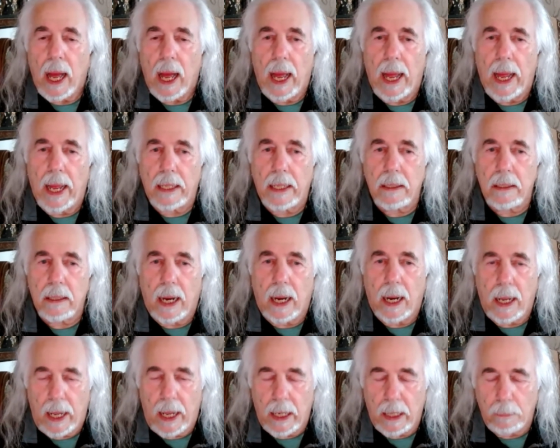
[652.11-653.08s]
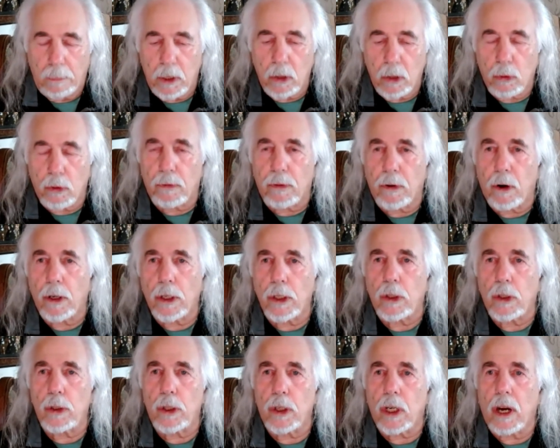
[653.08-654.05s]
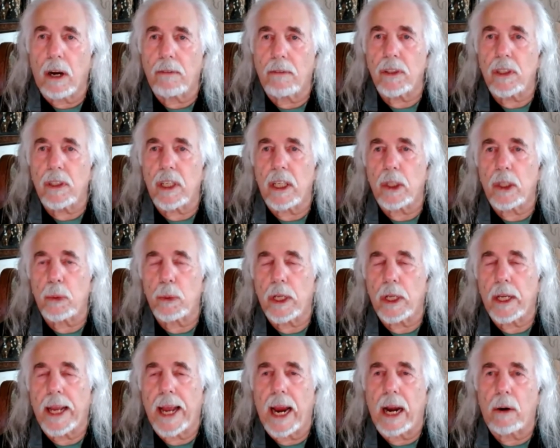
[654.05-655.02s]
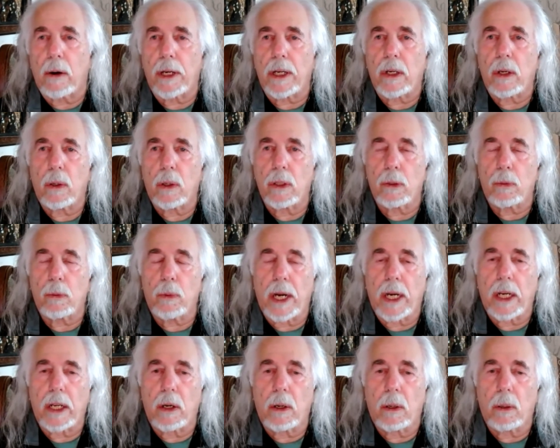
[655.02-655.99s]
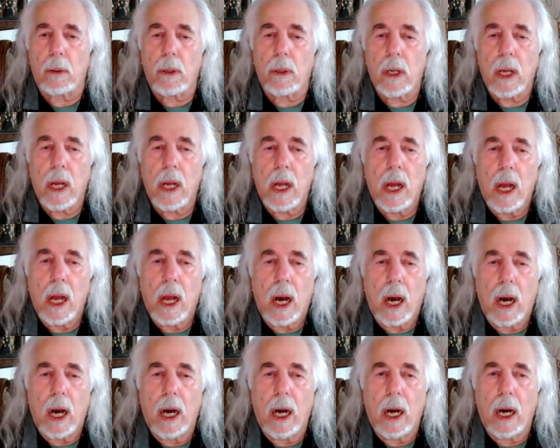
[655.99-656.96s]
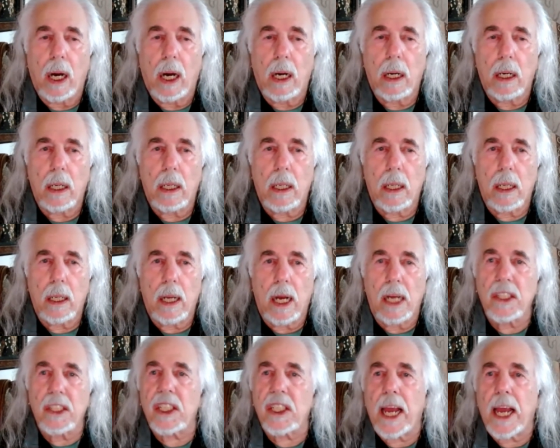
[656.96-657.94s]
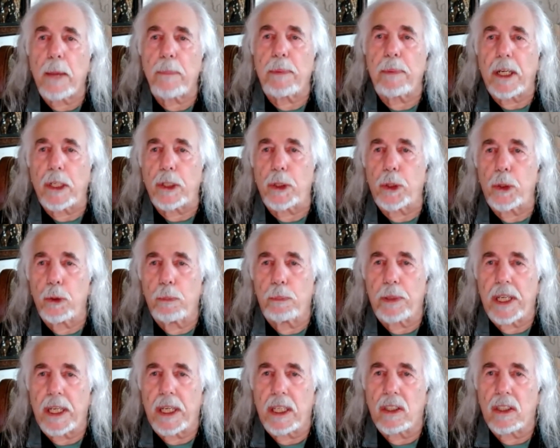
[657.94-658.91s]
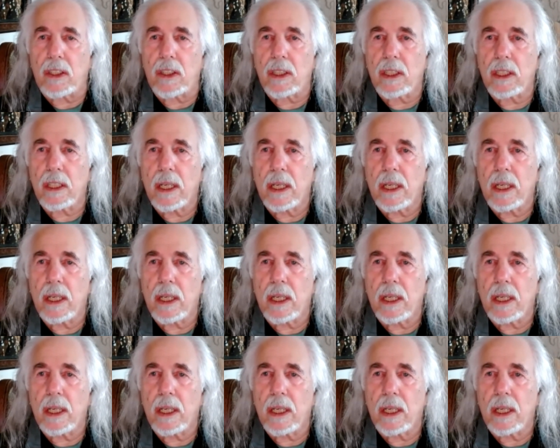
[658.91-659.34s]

And I'm just referring to your conversation with Gary on the radio, uh, escaping to peace